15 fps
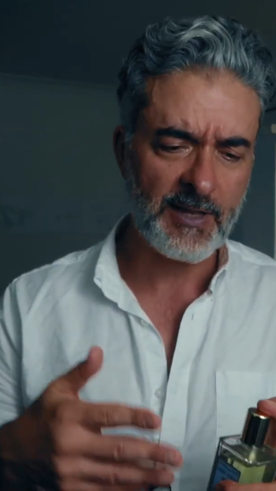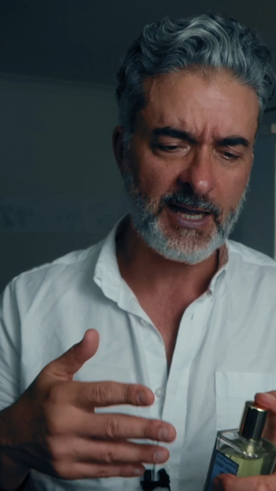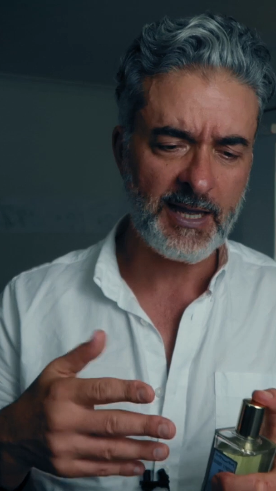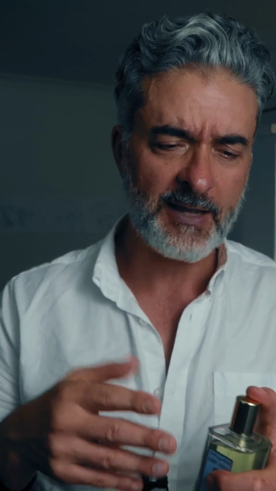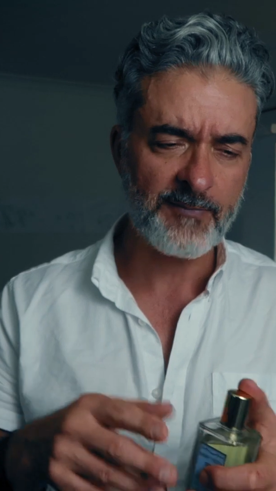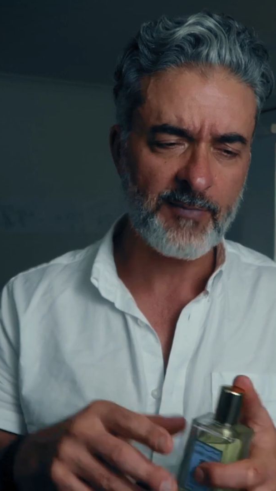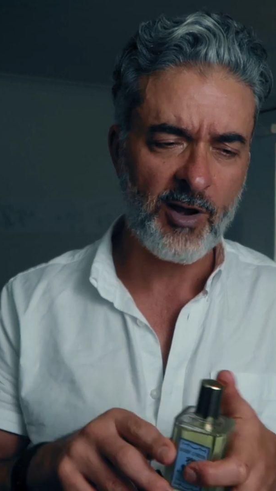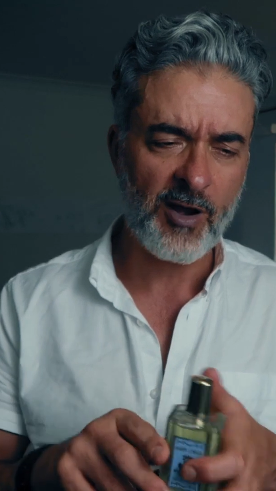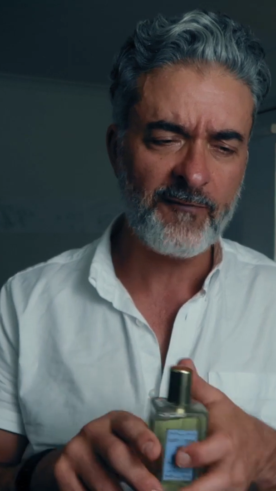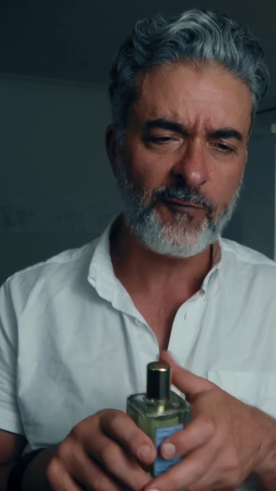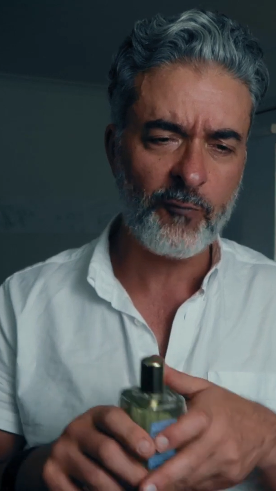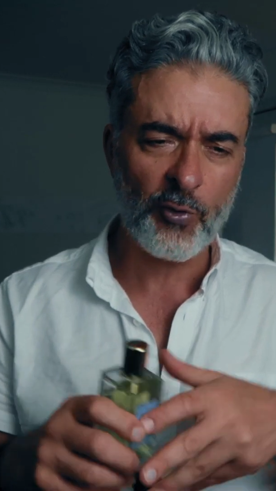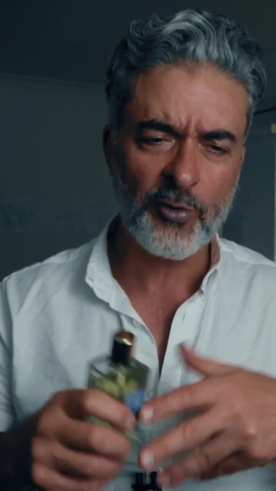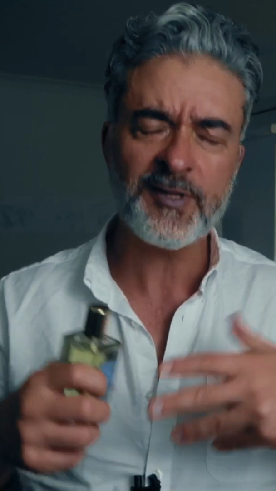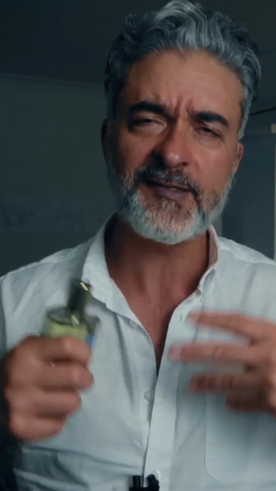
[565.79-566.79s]
I've
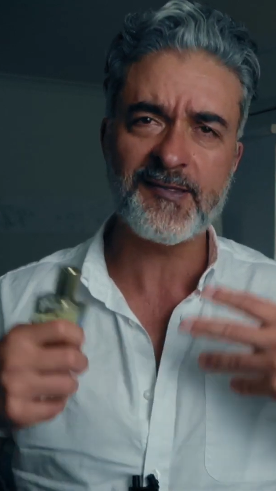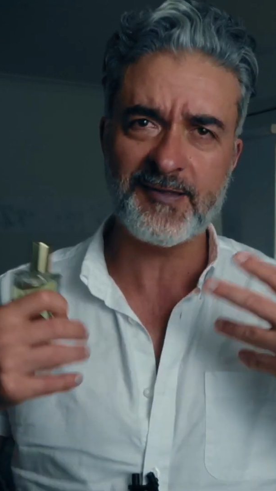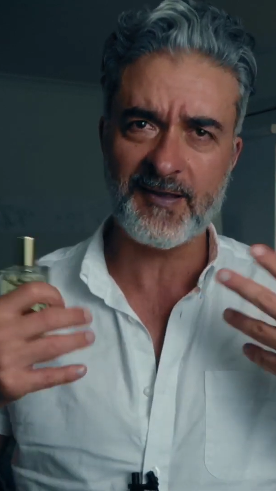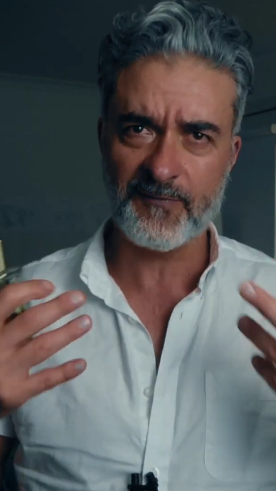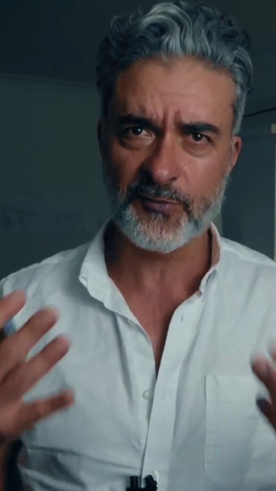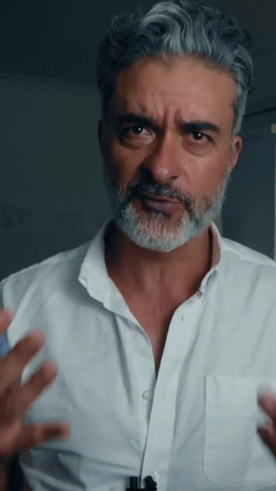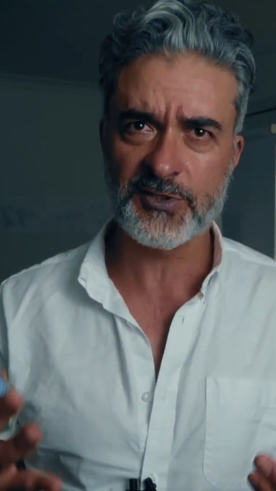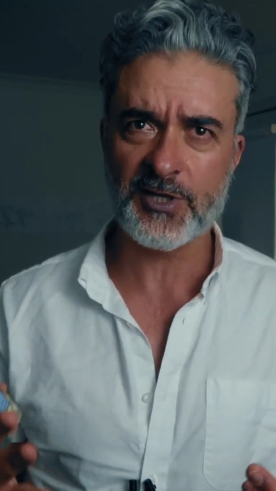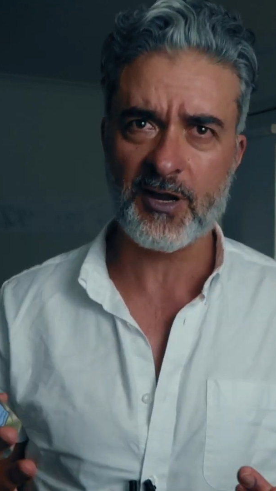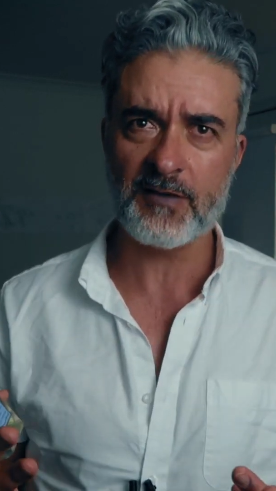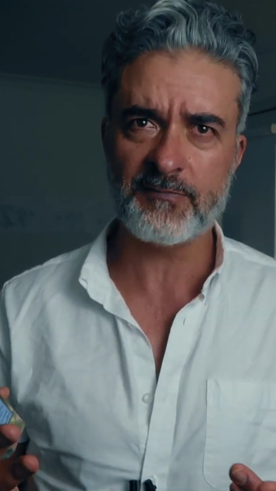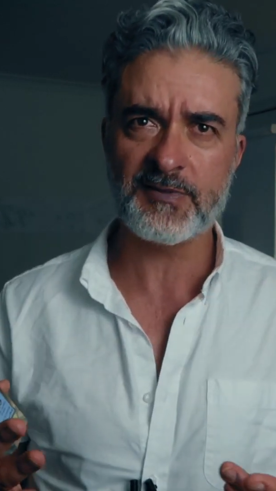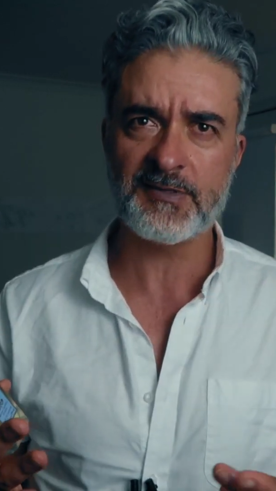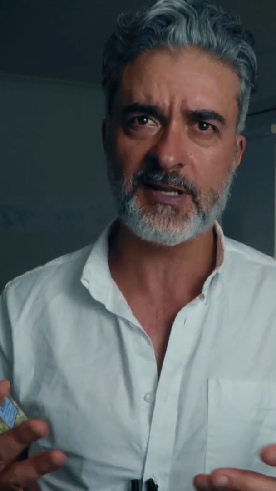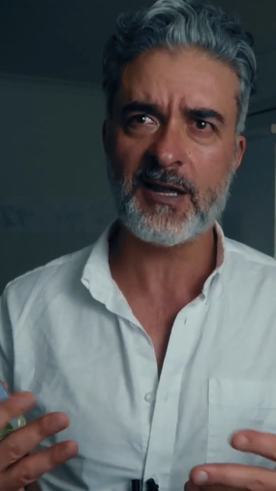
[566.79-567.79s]
worn it several
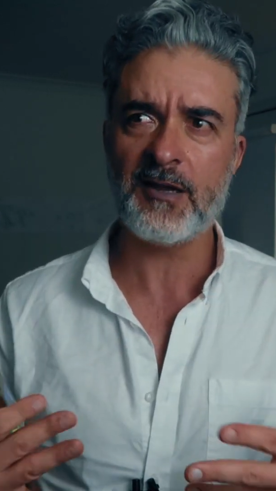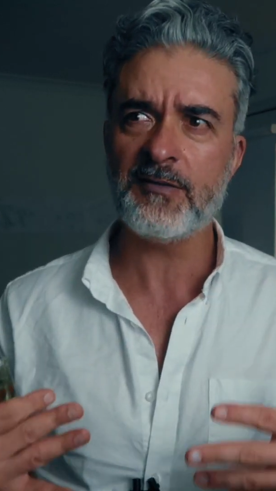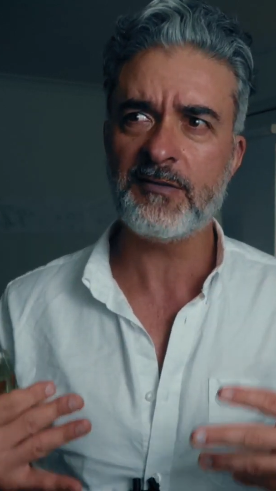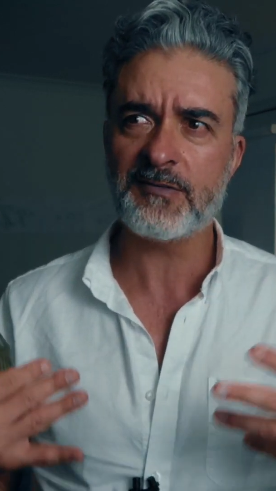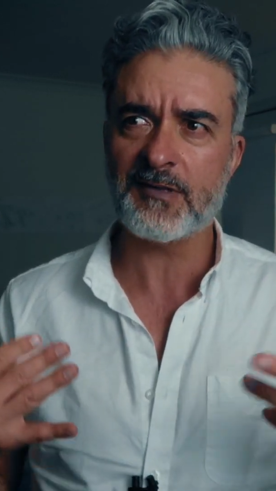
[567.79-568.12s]
times now,